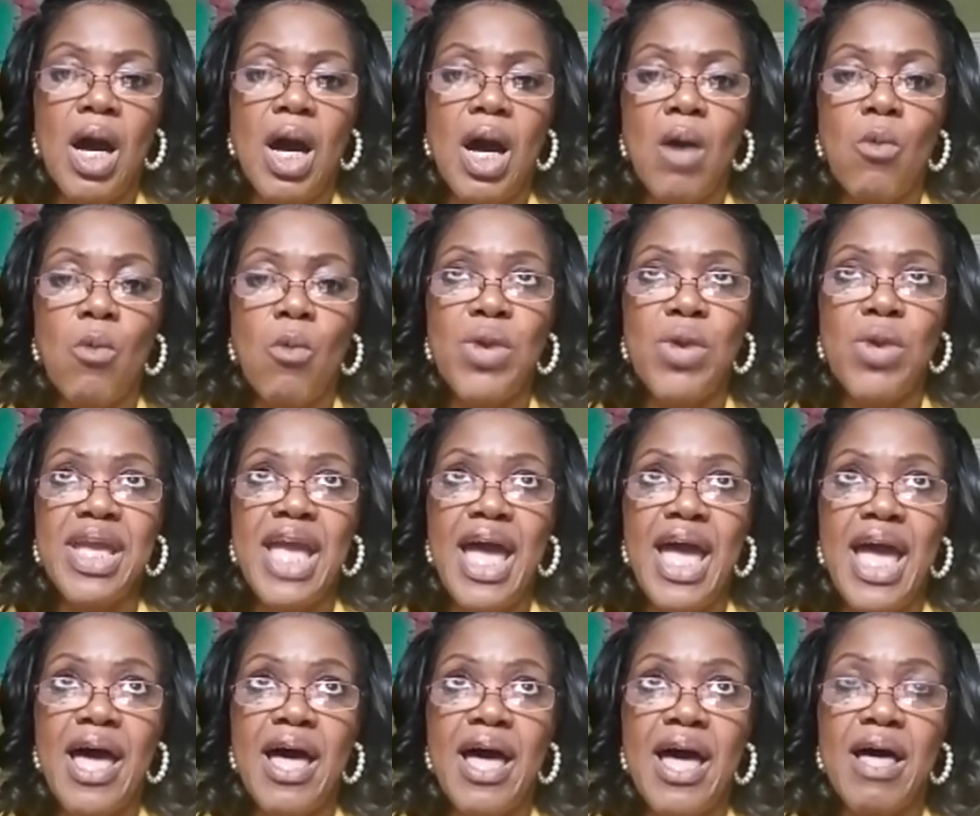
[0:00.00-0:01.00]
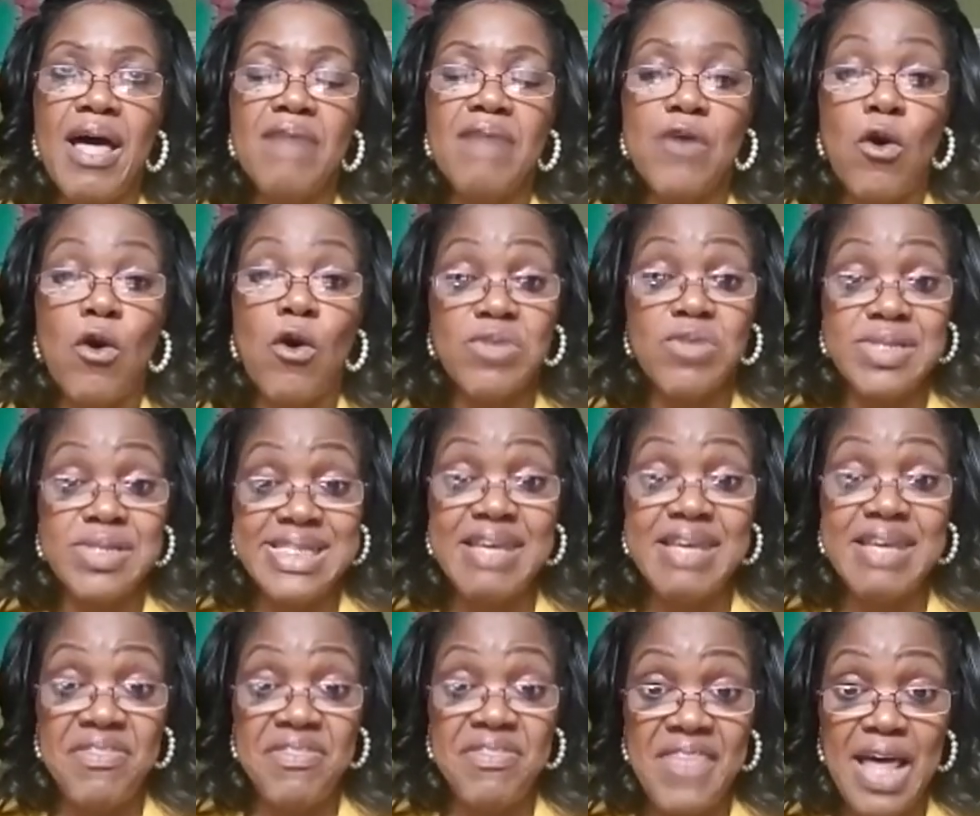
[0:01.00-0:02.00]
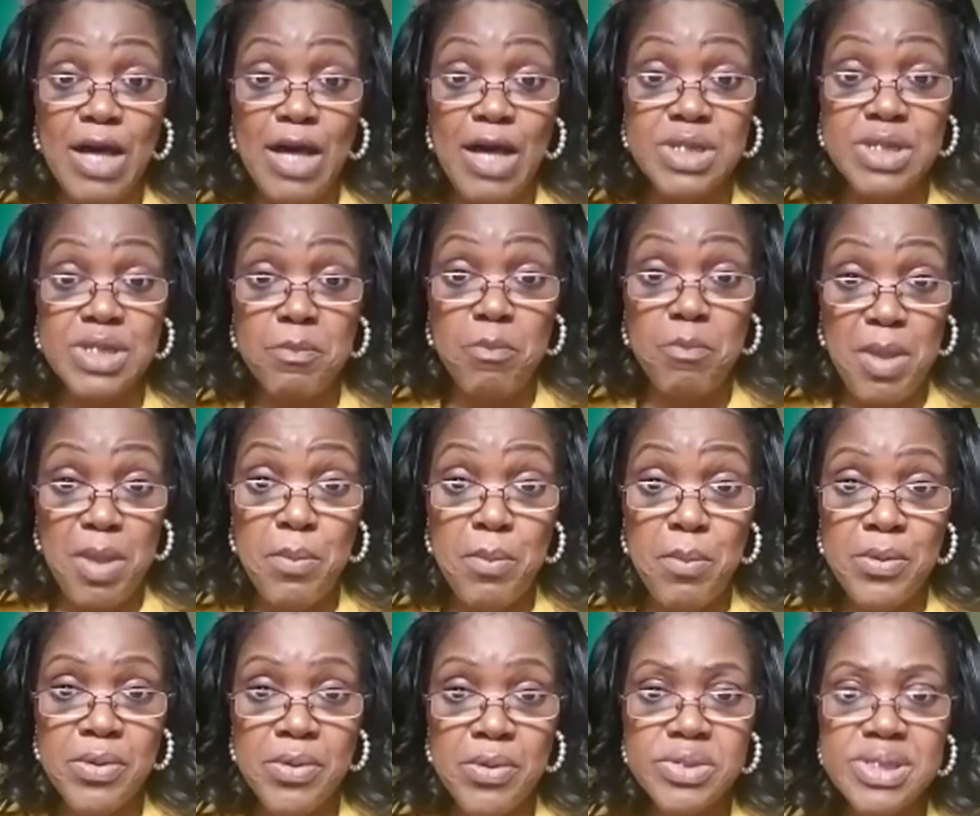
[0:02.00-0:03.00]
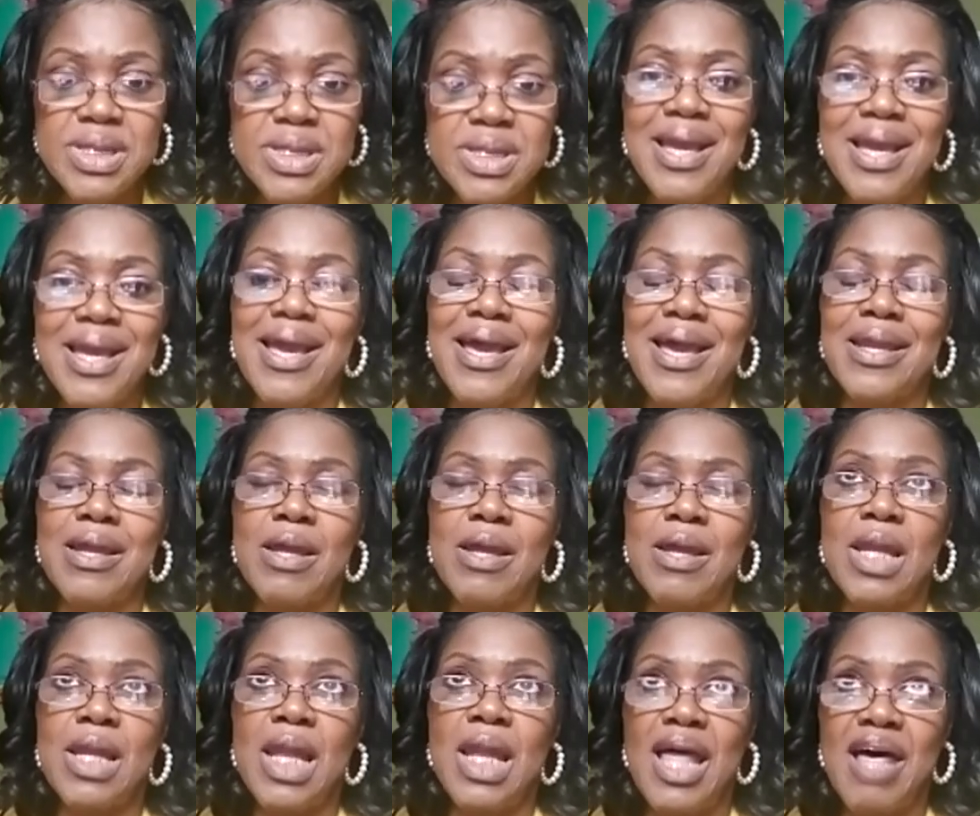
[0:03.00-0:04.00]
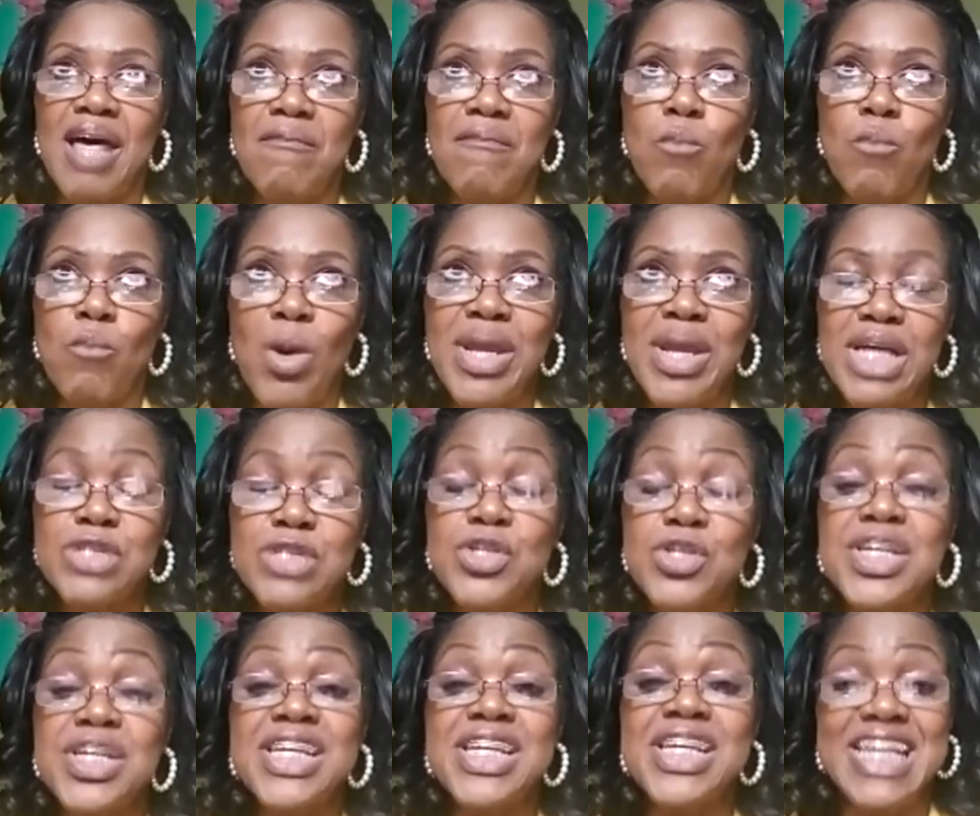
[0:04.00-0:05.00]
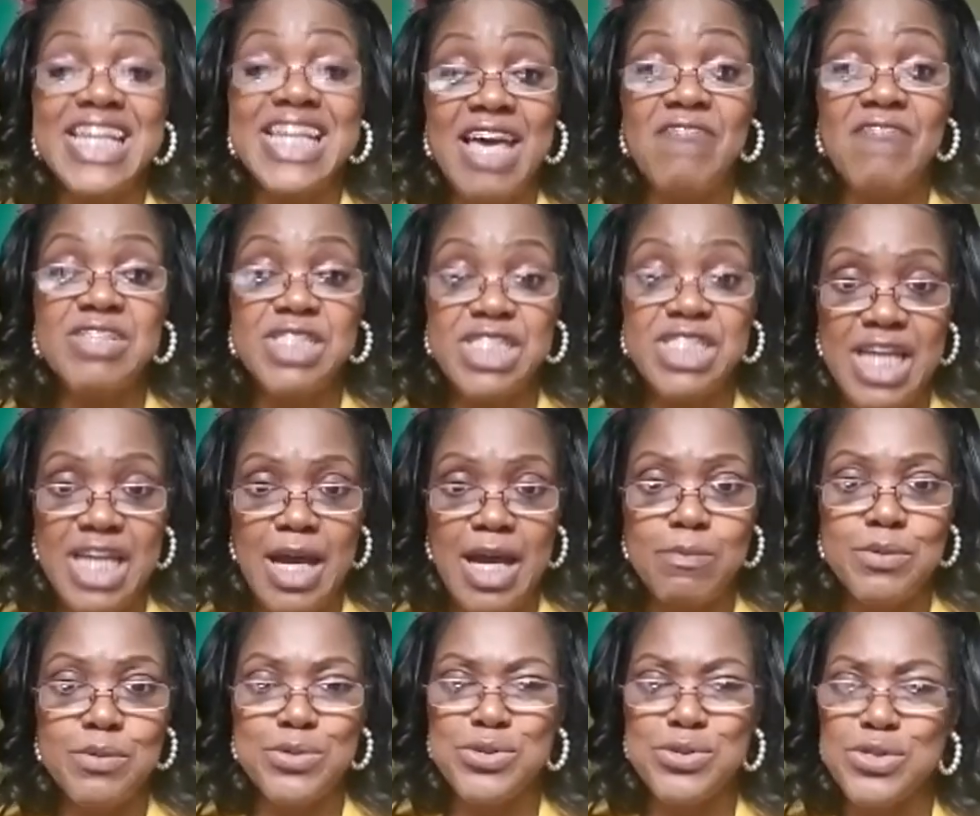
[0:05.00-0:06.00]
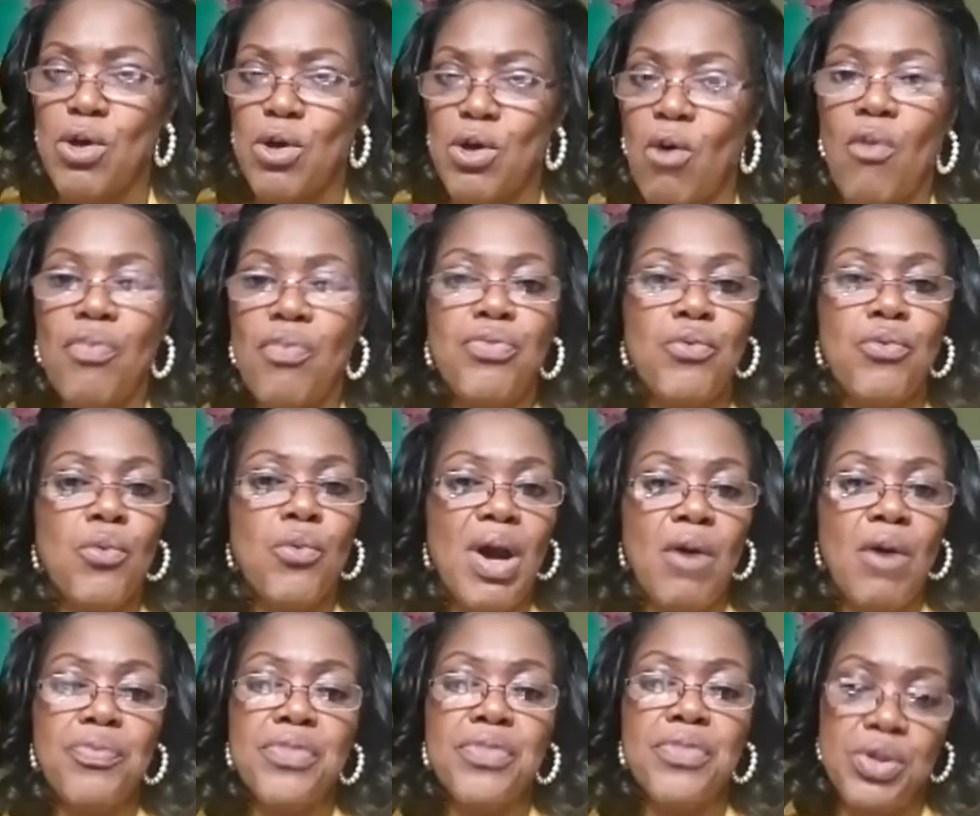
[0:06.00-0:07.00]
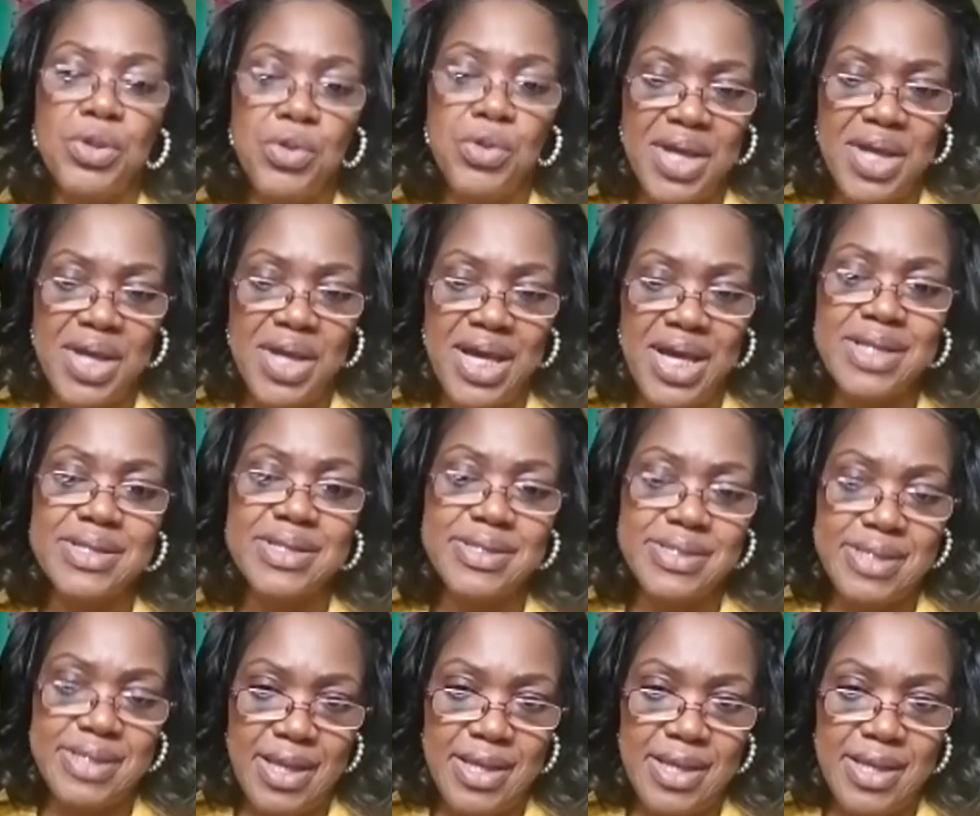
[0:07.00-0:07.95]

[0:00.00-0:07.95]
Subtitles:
We have over 7,000 members and 111 chapters throughout the United States.